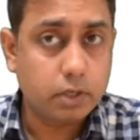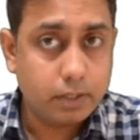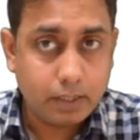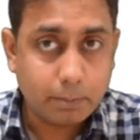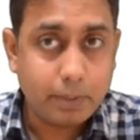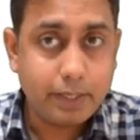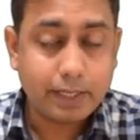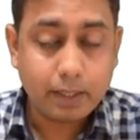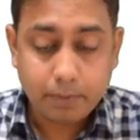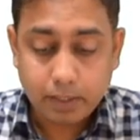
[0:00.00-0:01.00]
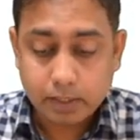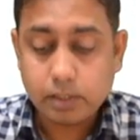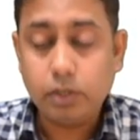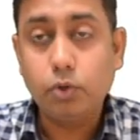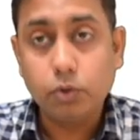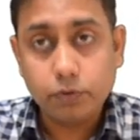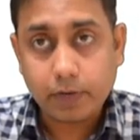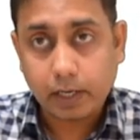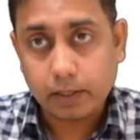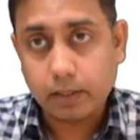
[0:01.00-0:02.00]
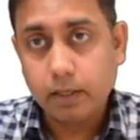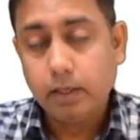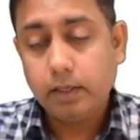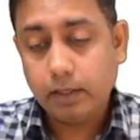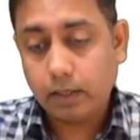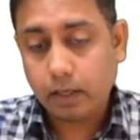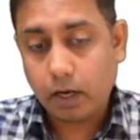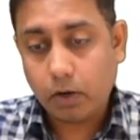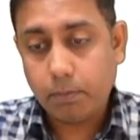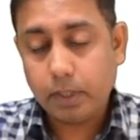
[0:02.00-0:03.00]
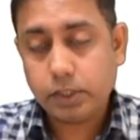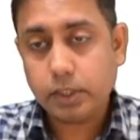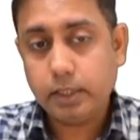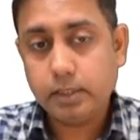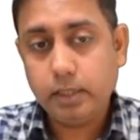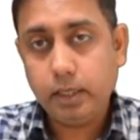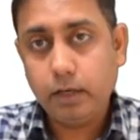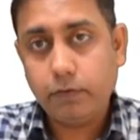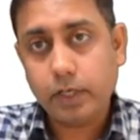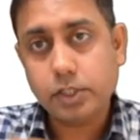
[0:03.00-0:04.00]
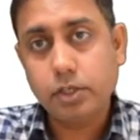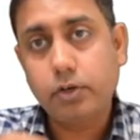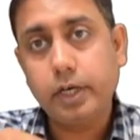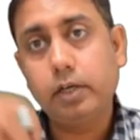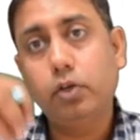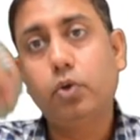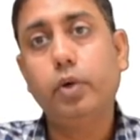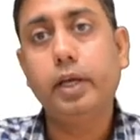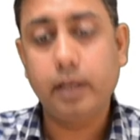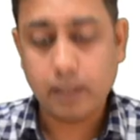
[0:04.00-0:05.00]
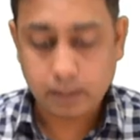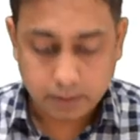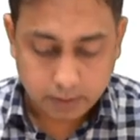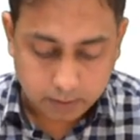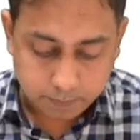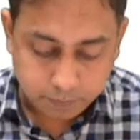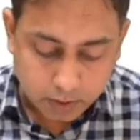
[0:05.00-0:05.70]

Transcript: not the doubling time, it is the growth factor, that how much is the infection rate growing in an area.